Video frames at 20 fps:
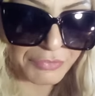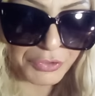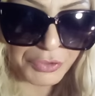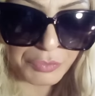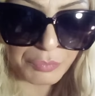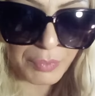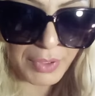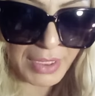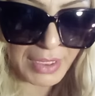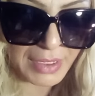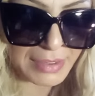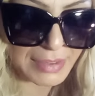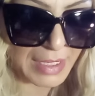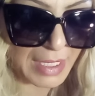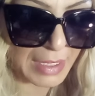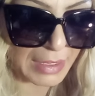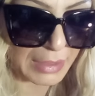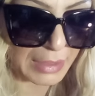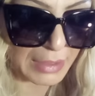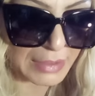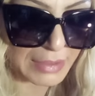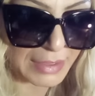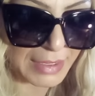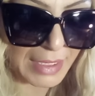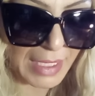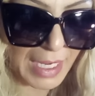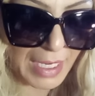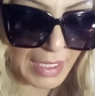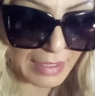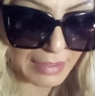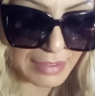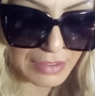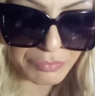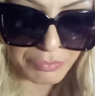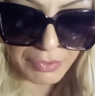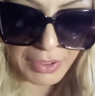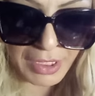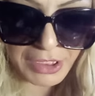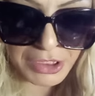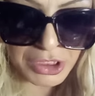do what exactly? To get out of this
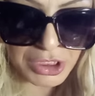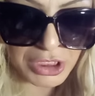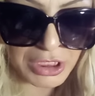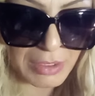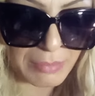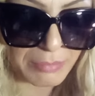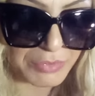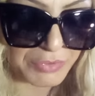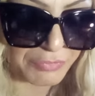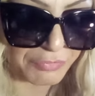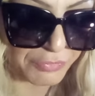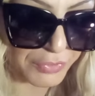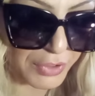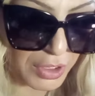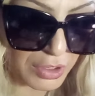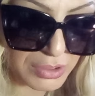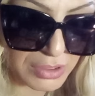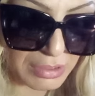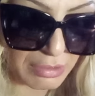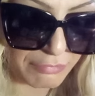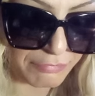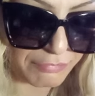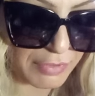relationship? To free yourself